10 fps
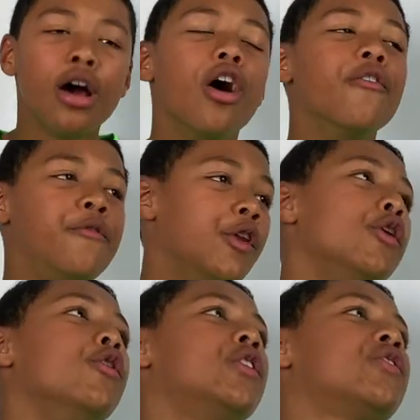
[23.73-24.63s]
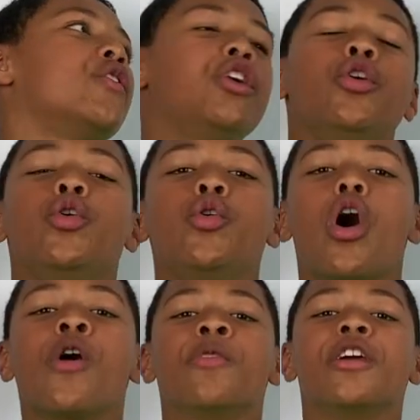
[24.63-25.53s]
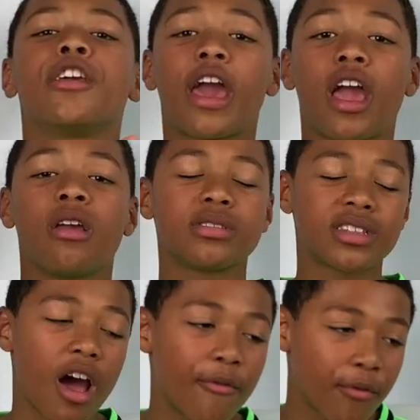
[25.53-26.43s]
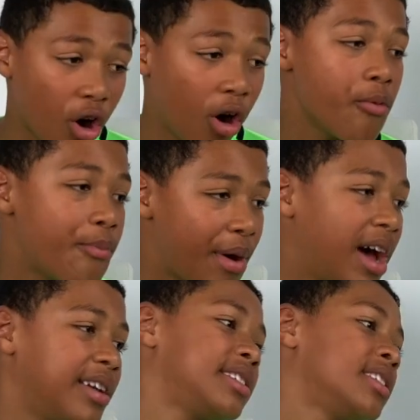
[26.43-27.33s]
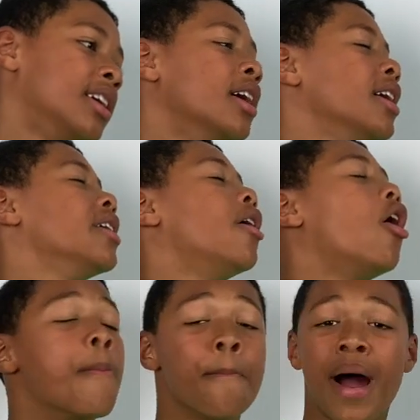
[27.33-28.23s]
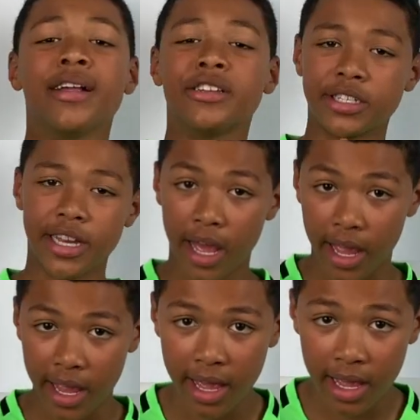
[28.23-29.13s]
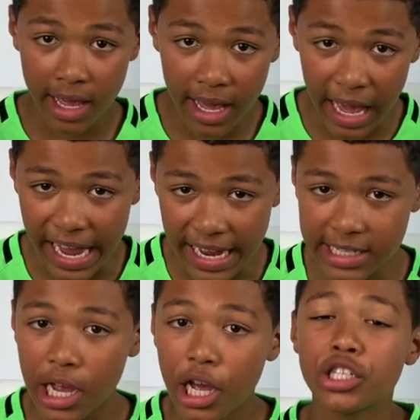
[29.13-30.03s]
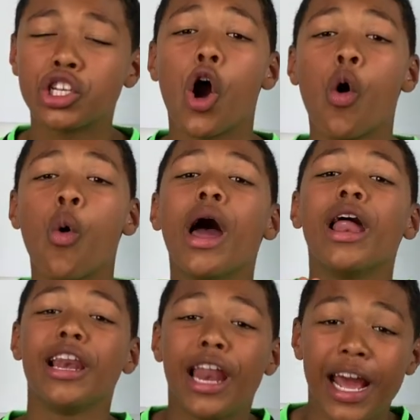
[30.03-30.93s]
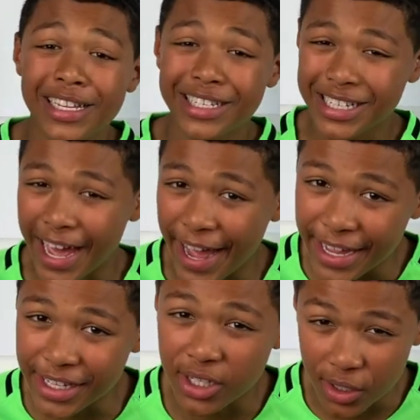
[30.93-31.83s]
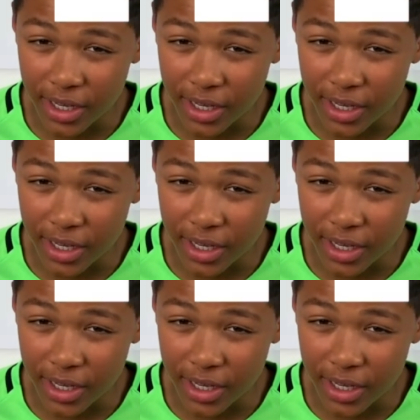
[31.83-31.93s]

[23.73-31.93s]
of news for you on the games that have gone past on Match Day 8. So let's get into